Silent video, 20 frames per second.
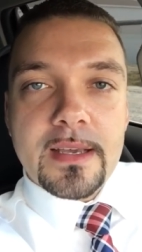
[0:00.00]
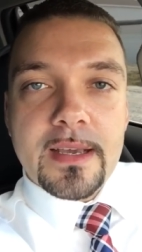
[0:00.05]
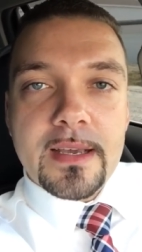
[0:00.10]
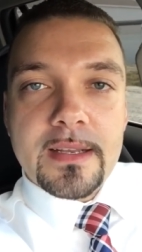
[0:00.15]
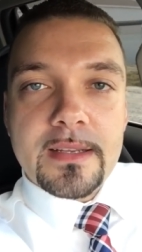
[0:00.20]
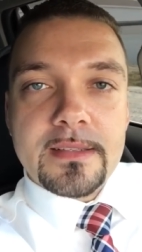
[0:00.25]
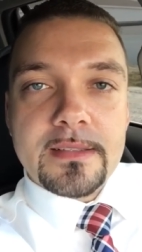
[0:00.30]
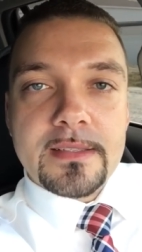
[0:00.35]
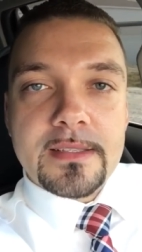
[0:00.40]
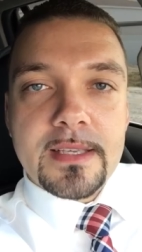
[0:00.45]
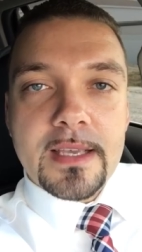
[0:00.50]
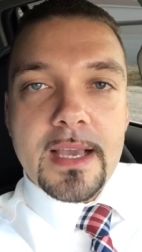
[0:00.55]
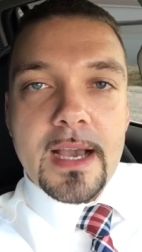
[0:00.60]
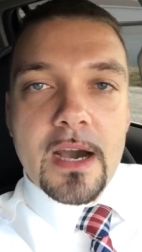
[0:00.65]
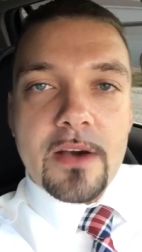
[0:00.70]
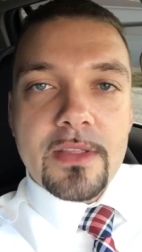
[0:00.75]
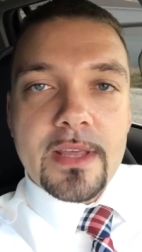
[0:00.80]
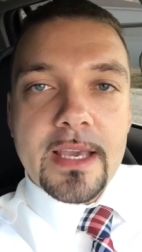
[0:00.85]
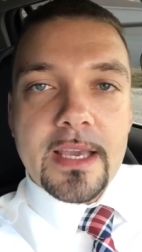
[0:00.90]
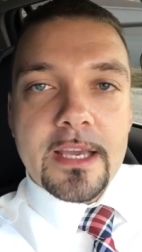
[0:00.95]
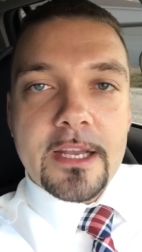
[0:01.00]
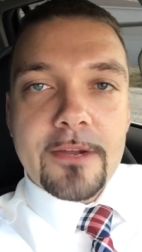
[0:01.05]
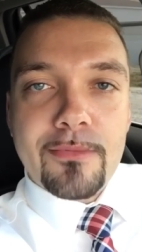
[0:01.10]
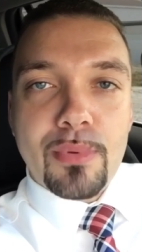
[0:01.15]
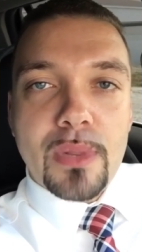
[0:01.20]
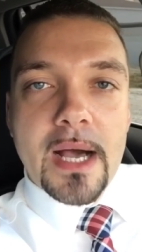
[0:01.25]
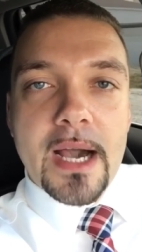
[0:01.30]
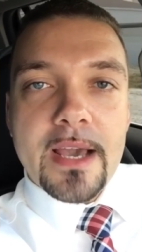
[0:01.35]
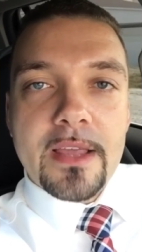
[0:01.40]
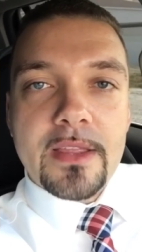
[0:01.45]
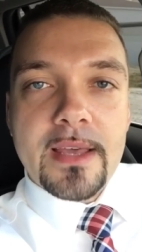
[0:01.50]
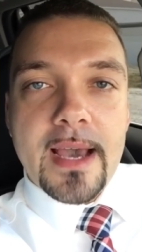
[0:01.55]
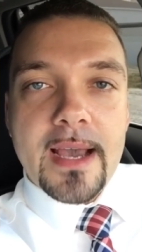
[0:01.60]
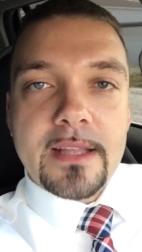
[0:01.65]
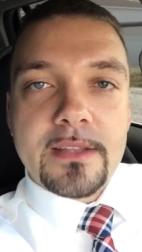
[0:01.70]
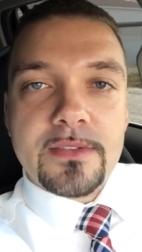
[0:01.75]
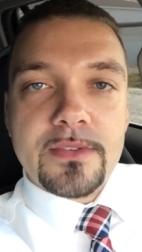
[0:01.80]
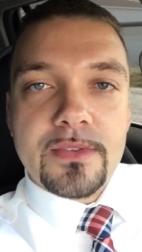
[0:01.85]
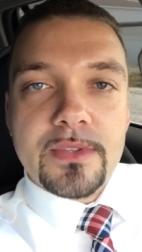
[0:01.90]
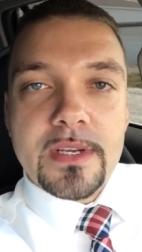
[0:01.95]
and see how they can apply
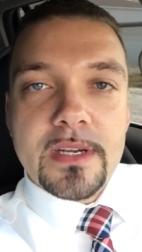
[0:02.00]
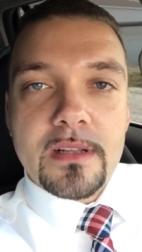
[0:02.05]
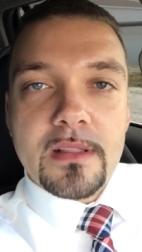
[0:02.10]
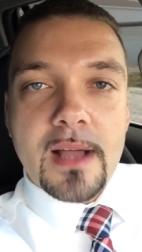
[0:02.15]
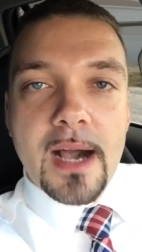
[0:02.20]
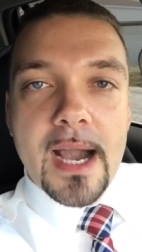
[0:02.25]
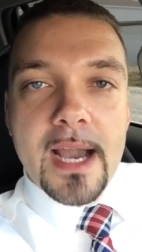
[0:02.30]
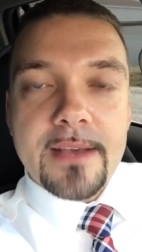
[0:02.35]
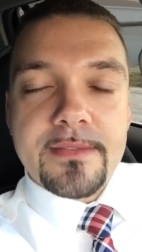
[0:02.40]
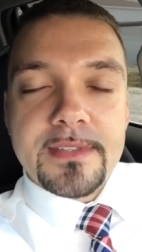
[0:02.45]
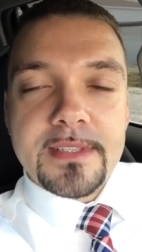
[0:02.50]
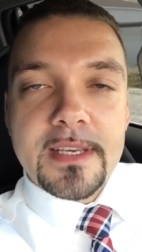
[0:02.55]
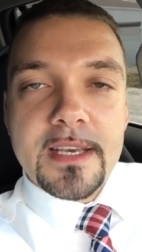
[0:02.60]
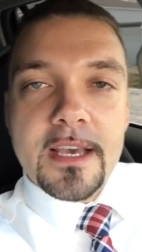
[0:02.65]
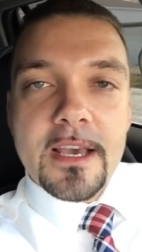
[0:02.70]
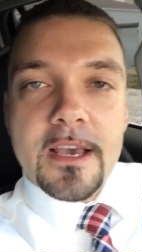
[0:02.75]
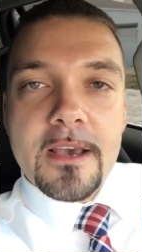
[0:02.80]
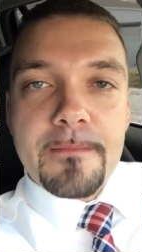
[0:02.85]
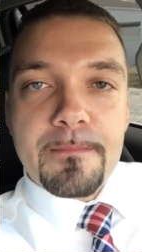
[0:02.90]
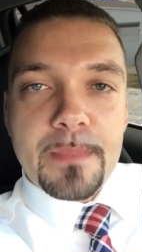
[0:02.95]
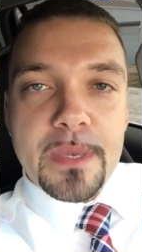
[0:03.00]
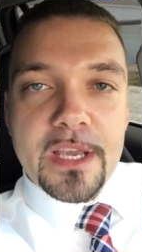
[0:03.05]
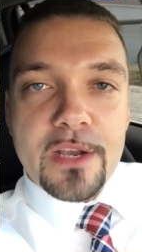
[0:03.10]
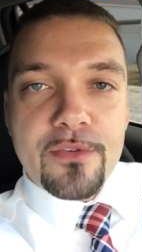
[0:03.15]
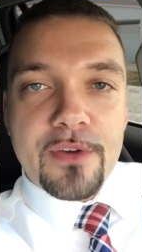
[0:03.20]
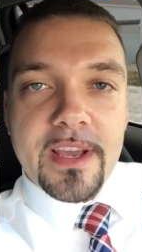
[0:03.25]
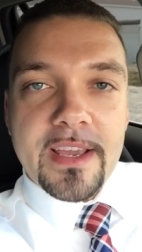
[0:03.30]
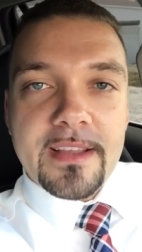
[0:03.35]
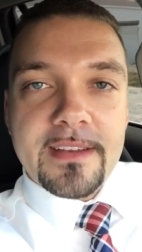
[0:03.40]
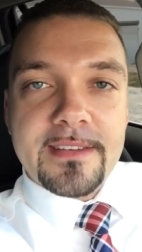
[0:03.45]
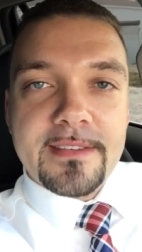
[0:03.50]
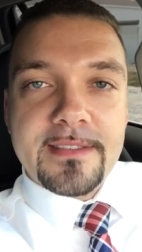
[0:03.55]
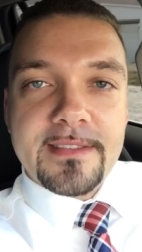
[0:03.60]
that to their lives. Be great.